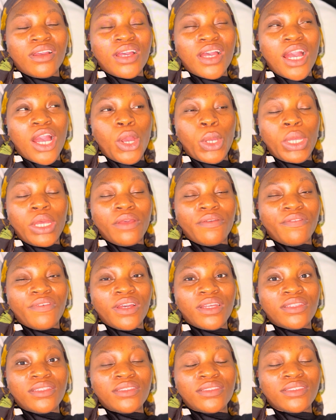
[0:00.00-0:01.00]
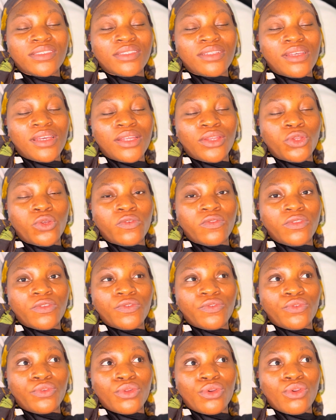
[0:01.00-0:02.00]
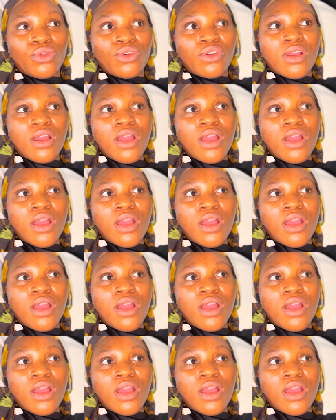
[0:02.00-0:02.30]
However, this is the end of the vlog.